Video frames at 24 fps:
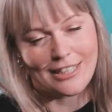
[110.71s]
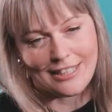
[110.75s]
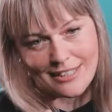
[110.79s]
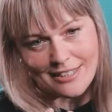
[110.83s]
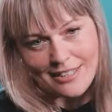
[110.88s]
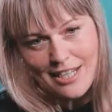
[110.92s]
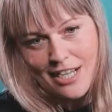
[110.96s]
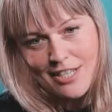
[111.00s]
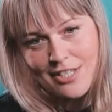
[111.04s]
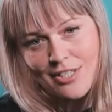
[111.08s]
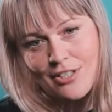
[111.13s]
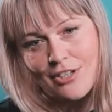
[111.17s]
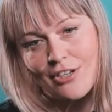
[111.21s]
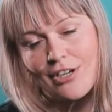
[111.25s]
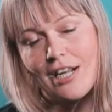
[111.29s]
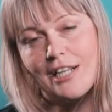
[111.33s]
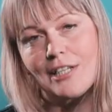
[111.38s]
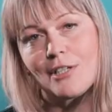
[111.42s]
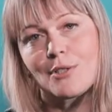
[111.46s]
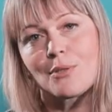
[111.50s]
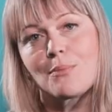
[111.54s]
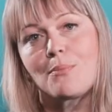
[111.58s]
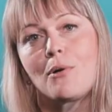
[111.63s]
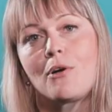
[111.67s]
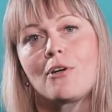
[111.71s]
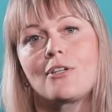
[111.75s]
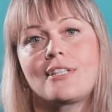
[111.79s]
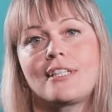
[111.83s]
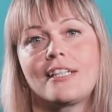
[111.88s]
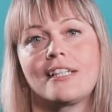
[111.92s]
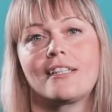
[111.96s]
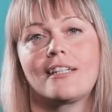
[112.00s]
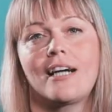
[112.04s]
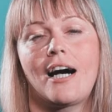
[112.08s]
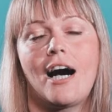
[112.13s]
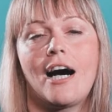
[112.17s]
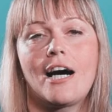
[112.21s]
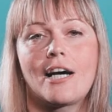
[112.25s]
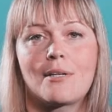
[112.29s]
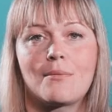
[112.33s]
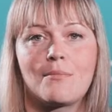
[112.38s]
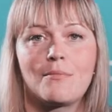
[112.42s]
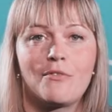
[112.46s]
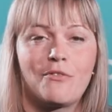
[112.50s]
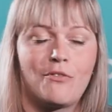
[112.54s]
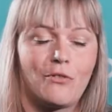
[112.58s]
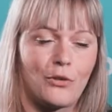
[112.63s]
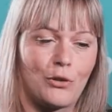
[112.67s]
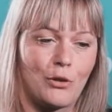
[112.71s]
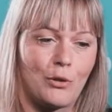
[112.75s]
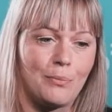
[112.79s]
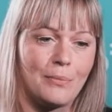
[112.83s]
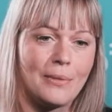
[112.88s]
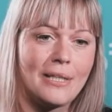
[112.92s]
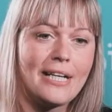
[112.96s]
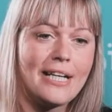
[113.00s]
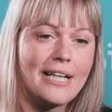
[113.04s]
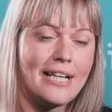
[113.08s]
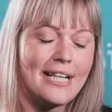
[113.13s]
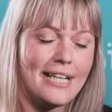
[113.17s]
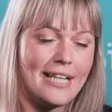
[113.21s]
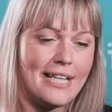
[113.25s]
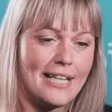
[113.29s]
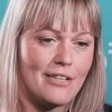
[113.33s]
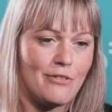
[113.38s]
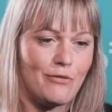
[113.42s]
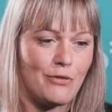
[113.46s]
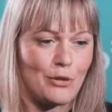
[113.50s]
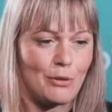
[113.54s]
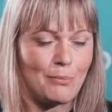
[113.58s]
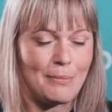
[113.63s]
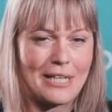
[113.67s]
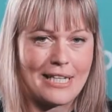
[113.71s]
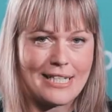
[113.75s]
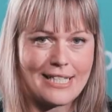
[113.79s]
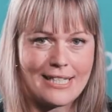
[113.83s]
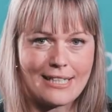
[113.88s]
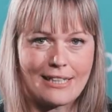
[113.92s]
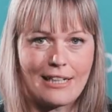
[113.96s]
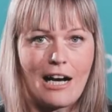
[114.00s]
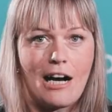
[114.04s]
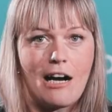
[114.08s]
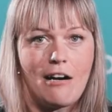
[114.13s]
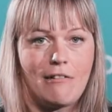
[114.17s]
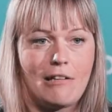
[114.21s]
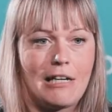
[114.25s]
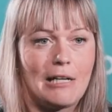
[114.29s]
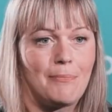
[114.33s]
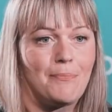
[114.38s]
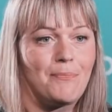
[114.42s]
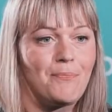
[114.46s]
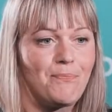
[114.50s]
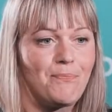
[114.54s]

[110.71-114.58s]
industrial robotic arm from Yaskawa.